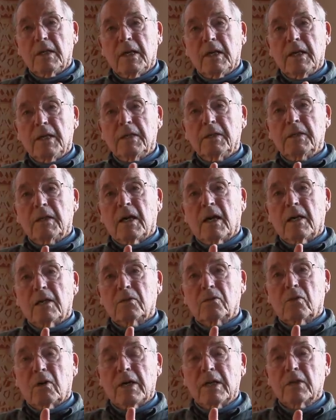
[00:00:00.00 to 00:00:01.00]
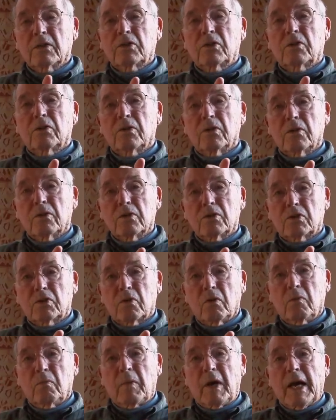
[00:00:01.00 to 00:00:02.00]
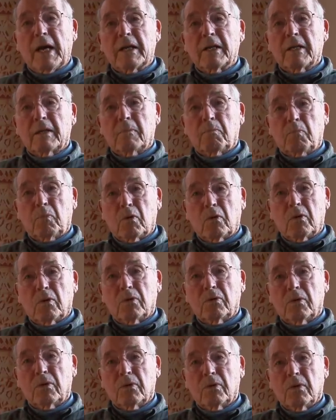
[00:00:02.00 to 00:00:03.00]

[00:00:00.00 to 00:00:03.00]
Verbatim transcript: in contrast to their somatic birth.